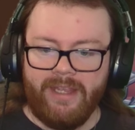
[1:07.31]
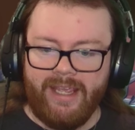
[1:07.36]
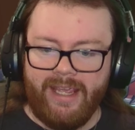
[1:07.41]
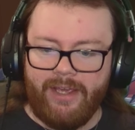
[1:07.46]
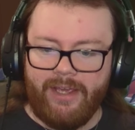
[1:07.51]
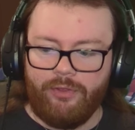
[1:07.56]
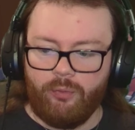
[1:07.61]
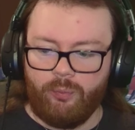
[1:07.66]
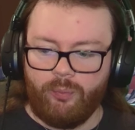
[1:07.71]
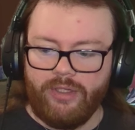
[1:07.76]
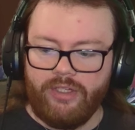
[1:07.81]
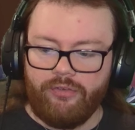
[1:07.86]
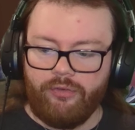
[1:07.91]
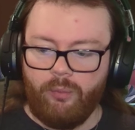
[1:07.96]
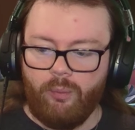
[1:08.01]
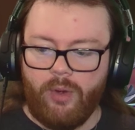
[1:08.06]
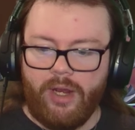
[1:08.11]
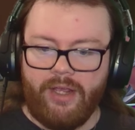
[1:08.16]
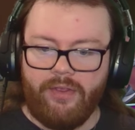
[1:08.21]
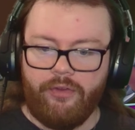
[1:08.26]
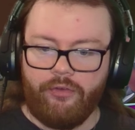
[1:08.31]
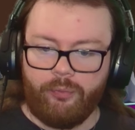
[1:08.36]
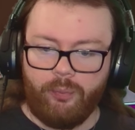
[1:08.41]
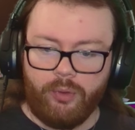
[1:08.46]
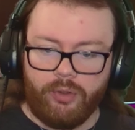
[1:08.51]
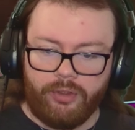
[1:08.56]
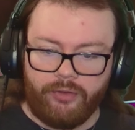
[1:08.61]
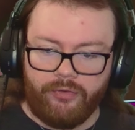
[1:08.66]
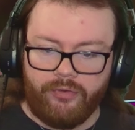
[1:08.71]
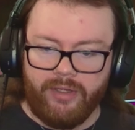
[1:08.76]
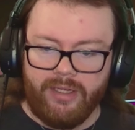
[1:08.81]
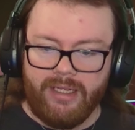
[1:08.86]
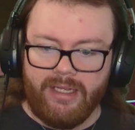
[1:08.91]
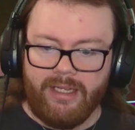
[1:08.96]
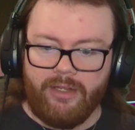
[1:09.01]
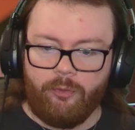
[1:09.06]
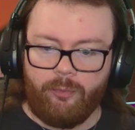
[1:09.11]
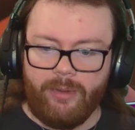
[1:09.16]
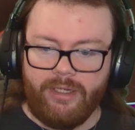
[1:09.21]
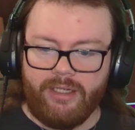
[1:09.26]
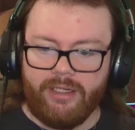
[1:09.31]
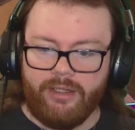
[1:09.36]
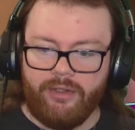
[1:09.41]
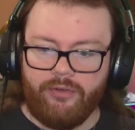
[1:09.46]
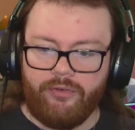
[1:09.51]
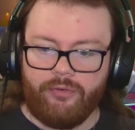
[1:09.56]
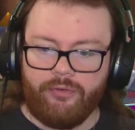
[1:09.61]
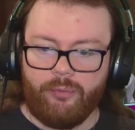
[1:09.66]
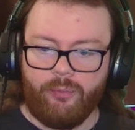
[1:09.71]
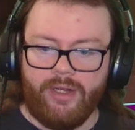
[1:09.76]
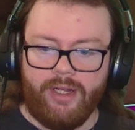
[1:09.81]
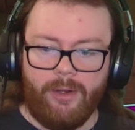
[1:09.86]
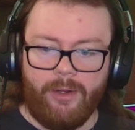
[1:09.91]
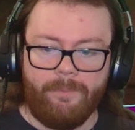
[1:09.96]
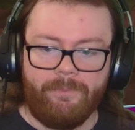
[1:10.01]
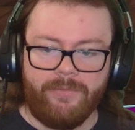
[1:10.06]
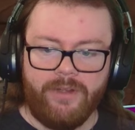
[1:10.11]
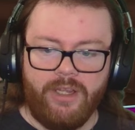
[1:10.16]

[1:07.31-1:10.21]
And the reason why this works is because, well,